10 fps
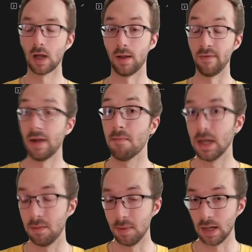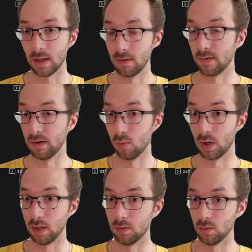There might be a different
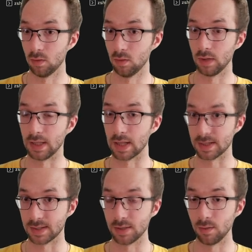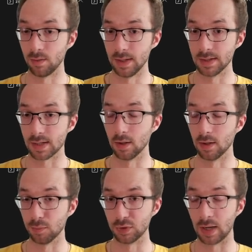way to get access to this
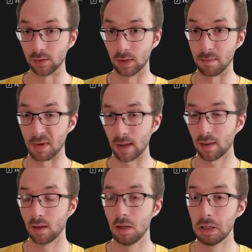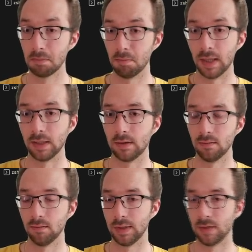output directory path, but
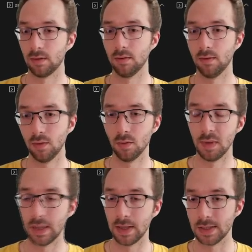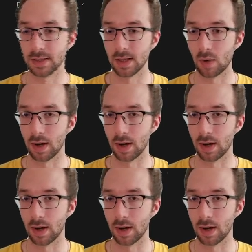to me this is the one